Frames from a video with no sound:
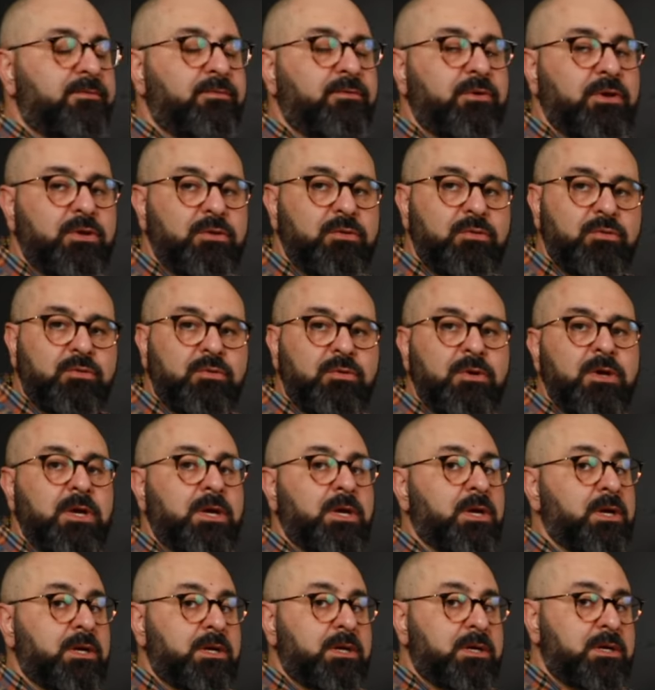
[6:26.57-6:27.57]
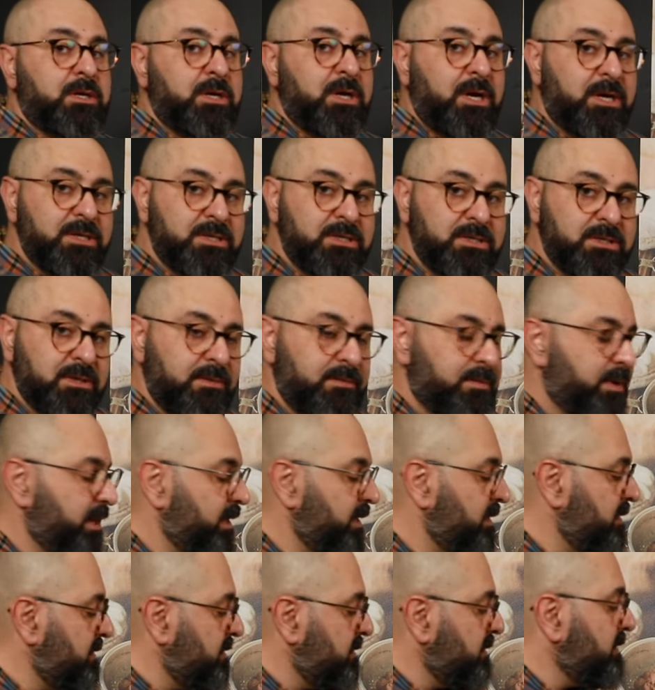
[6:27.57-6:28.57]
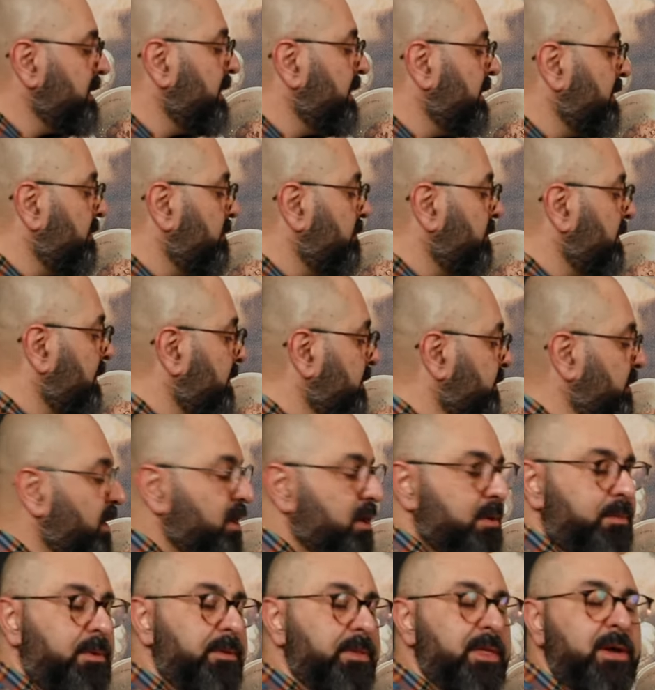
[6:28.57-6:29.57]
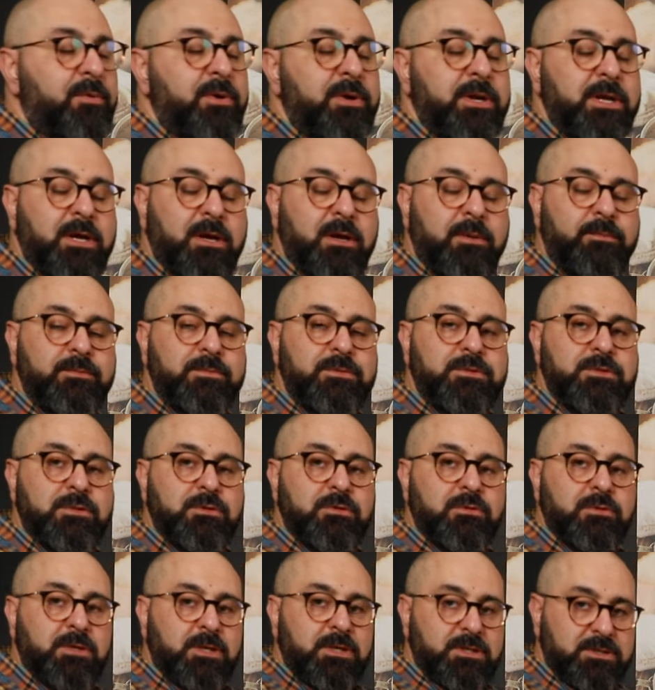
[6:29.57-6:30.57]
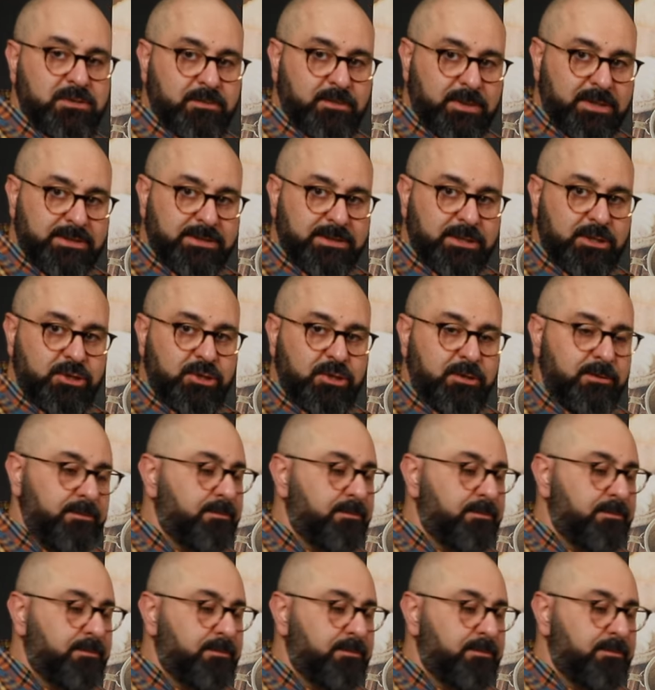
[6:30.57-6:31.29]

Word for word: for you to customize. Uh, we'll talk about that when it comes to customization.